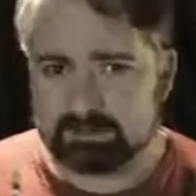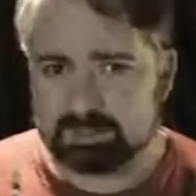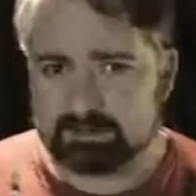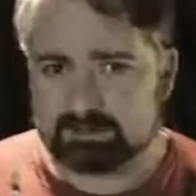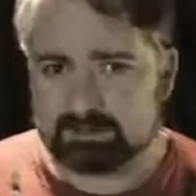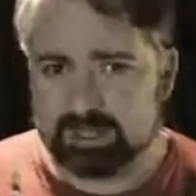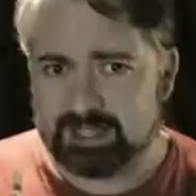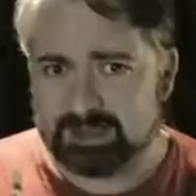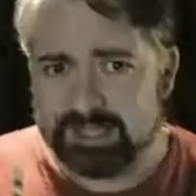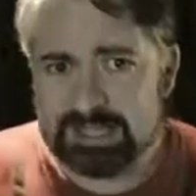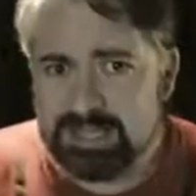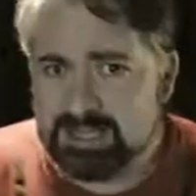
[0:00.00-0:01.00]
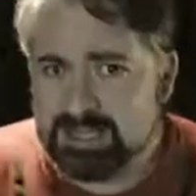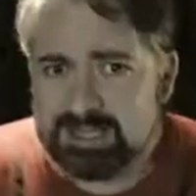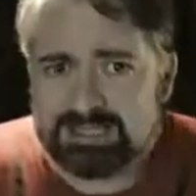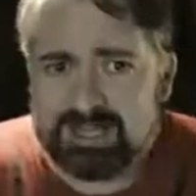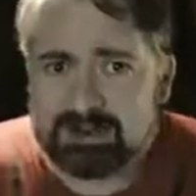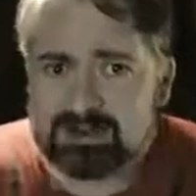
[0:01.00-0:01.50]
aside from that,
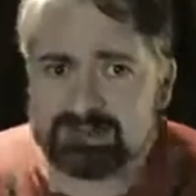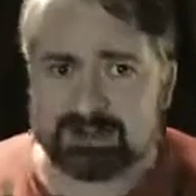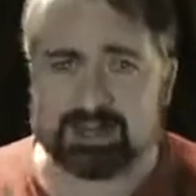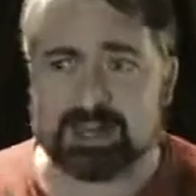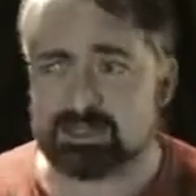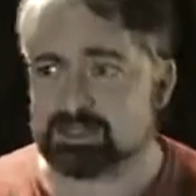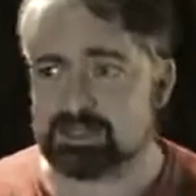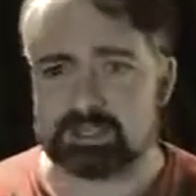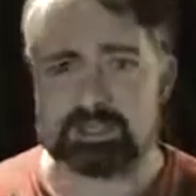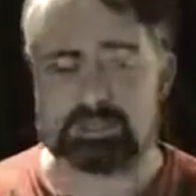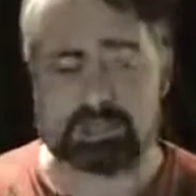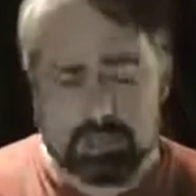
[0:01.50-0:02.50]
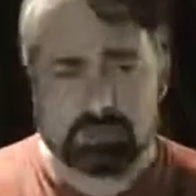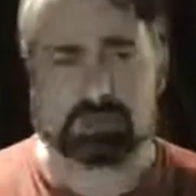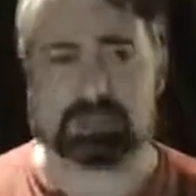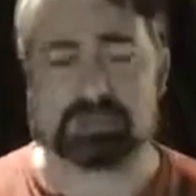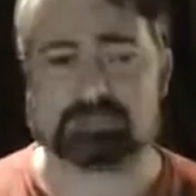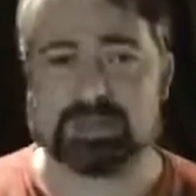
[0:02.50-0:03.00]
I don't think I'd actually
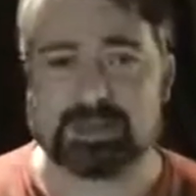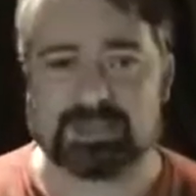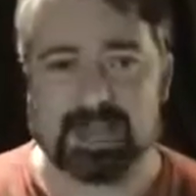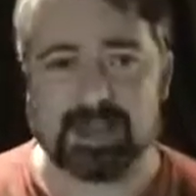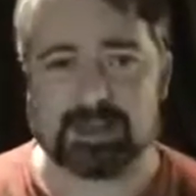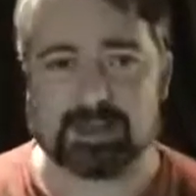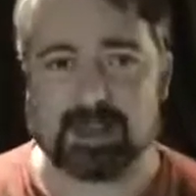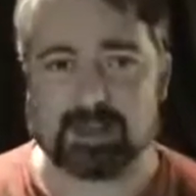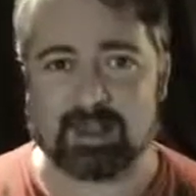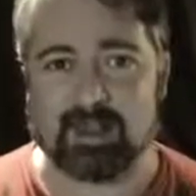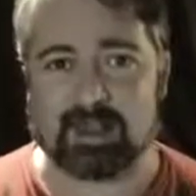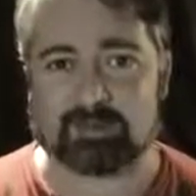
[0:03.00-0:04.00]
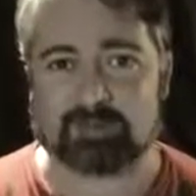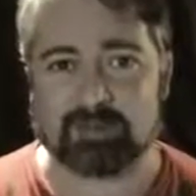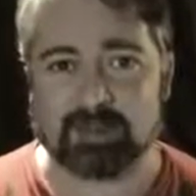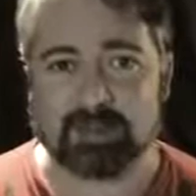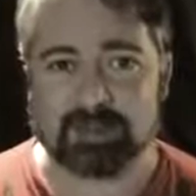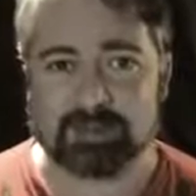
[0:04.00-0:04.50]
use it in my day-to-day life.
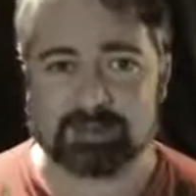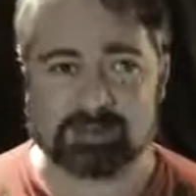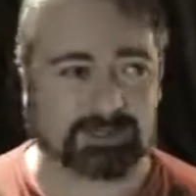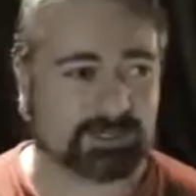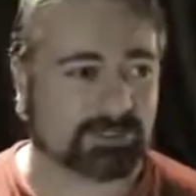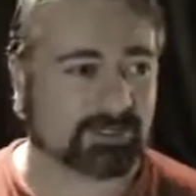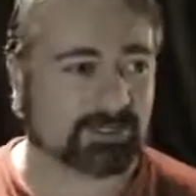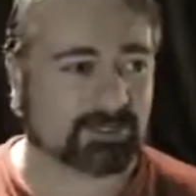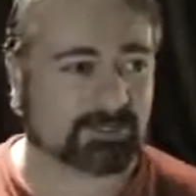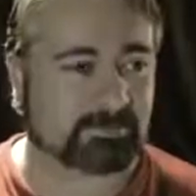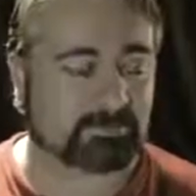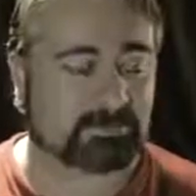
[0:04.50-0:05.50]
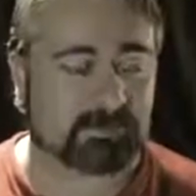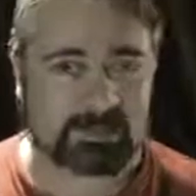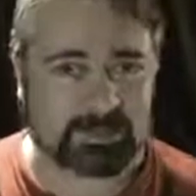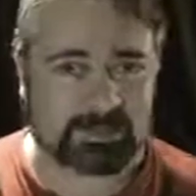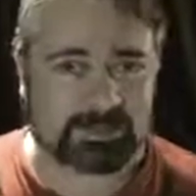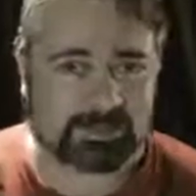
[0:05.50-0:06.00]
It's just,
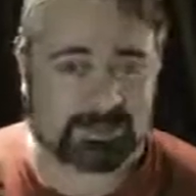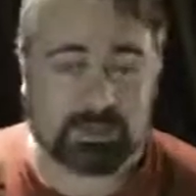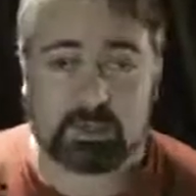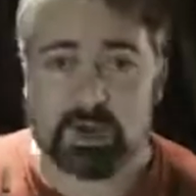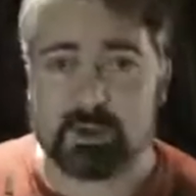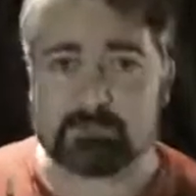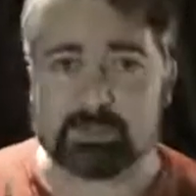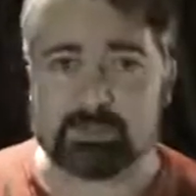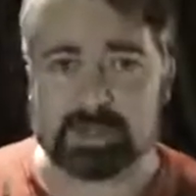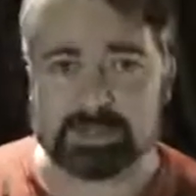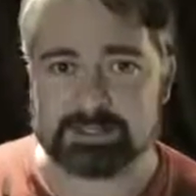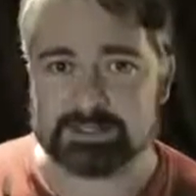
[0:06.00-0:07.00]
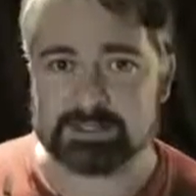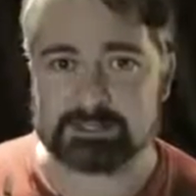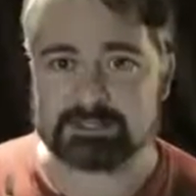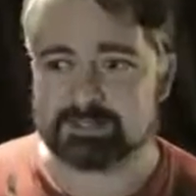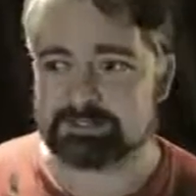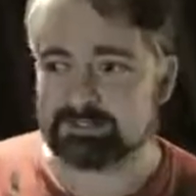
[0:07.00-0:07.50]
it's too compromised.
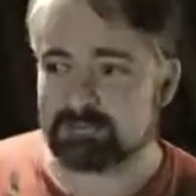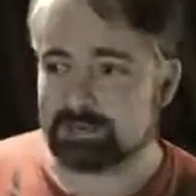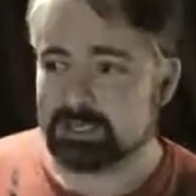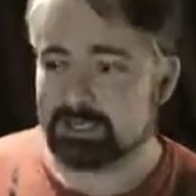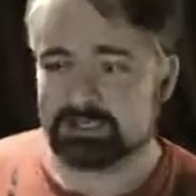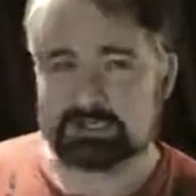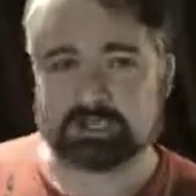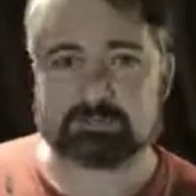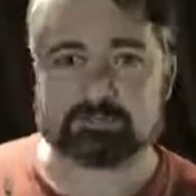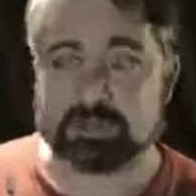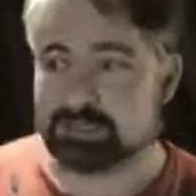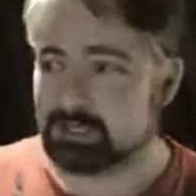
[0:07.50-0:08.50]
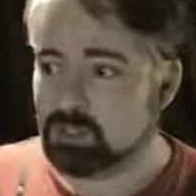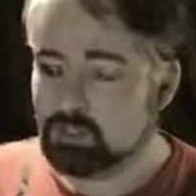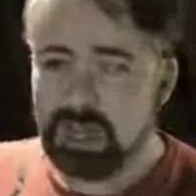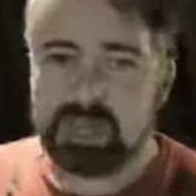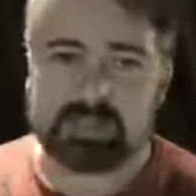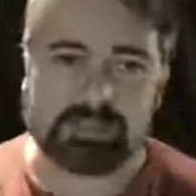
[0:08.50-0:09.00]
It's too simplified. It's too
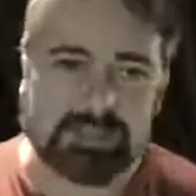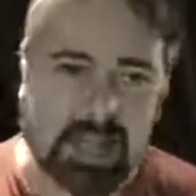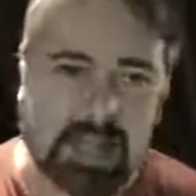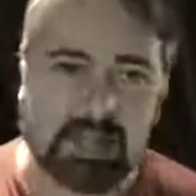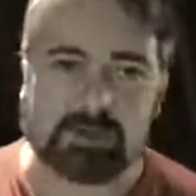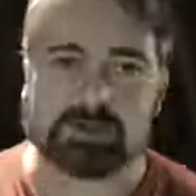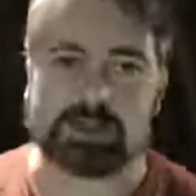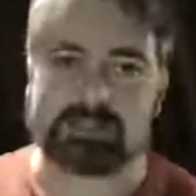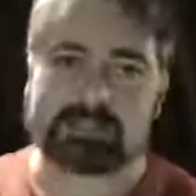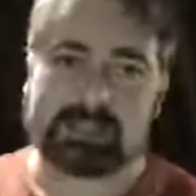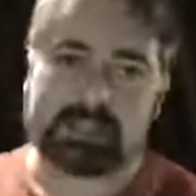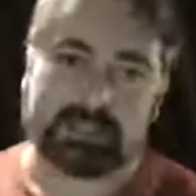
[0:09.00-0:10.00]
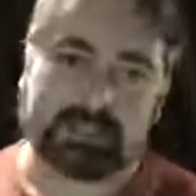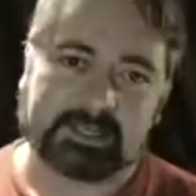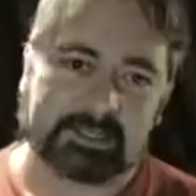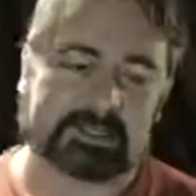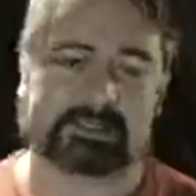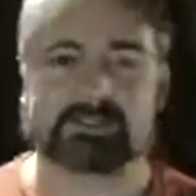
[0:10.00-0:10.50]
cut down. It's
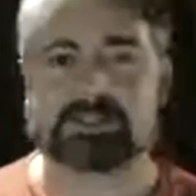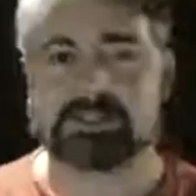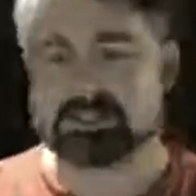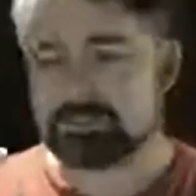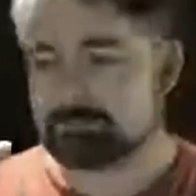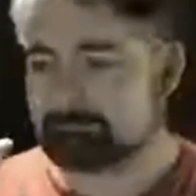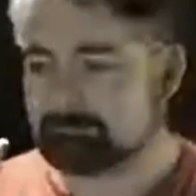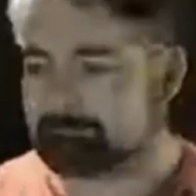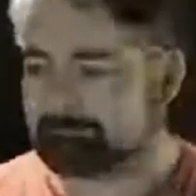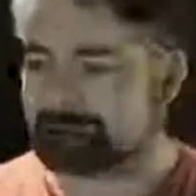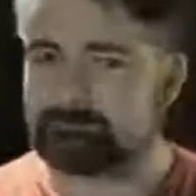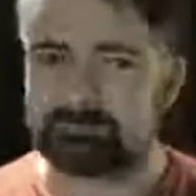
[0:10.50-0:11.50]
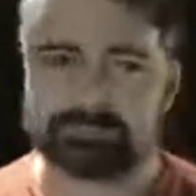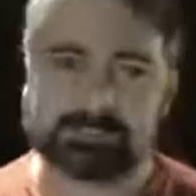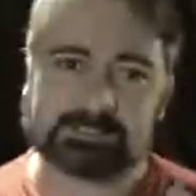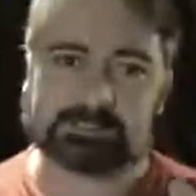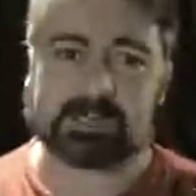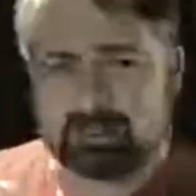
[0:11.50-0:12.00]
just,
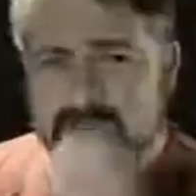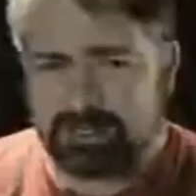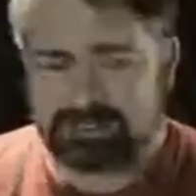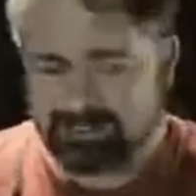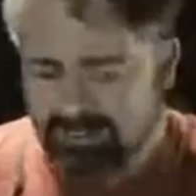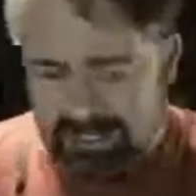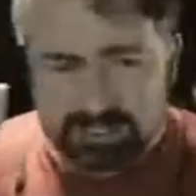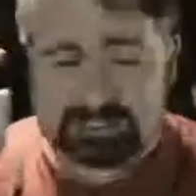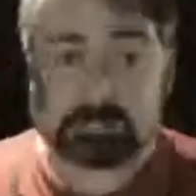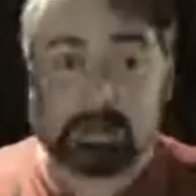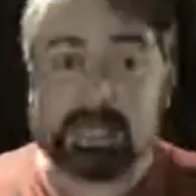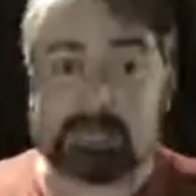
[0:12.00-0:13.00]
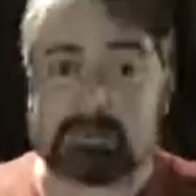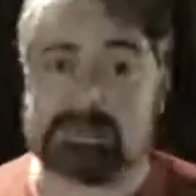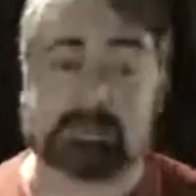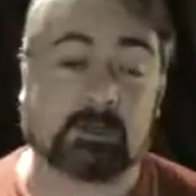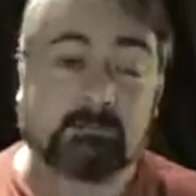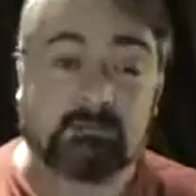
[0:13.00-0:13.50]
what do you, explain to
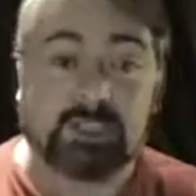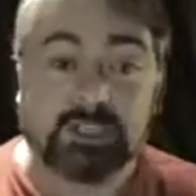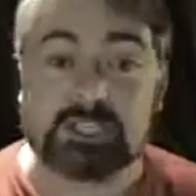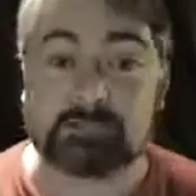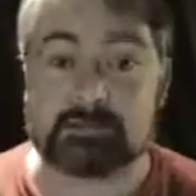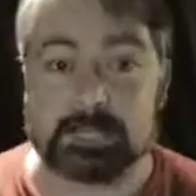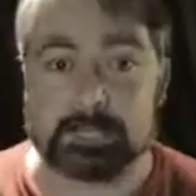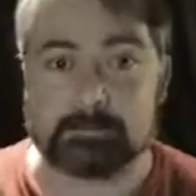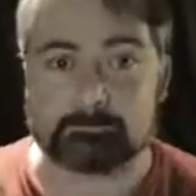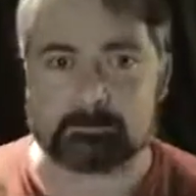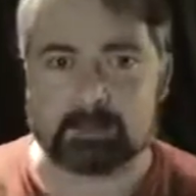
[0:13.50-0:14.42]
me, convince me.